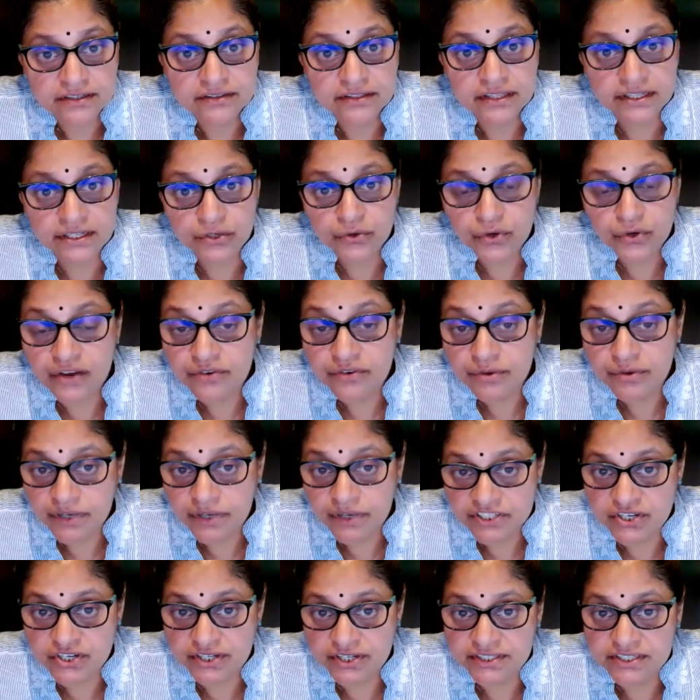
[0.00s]
then you have a
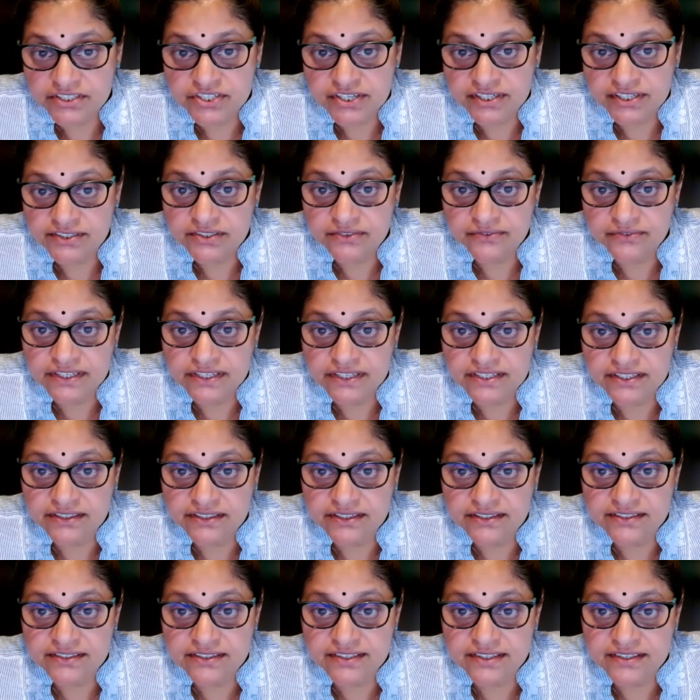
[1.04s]
much higher chance of getting the
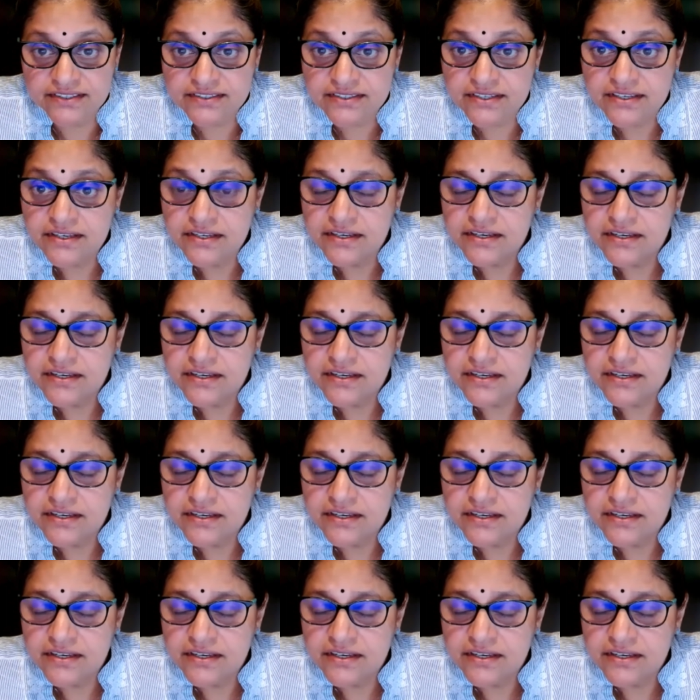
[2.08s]
disease.